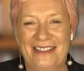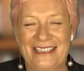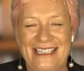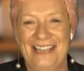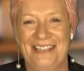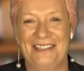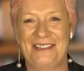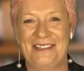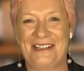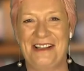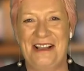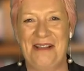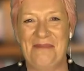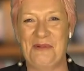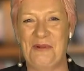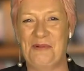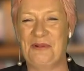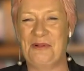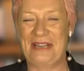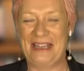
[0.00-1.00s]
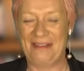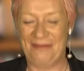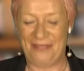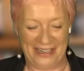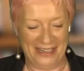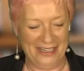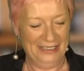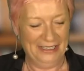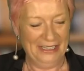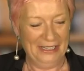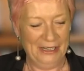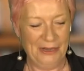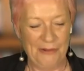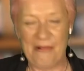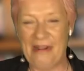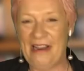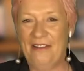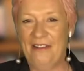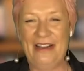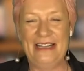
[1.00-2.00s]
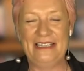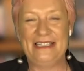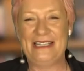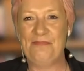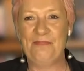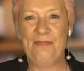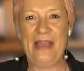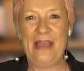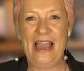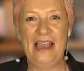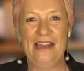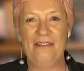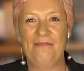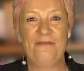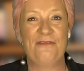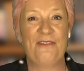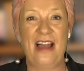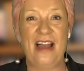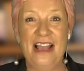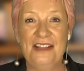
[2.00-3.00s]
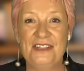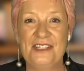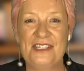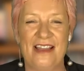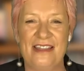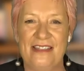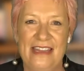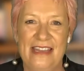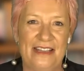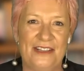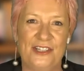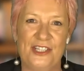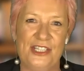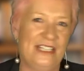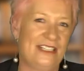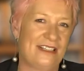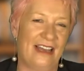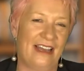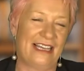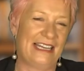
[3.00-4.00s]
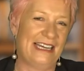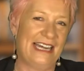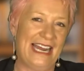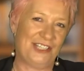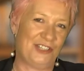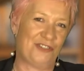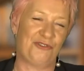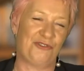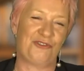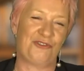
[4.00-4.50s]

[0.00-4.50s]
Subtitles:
talent time or whatever. Whereas in France, I think she's like a national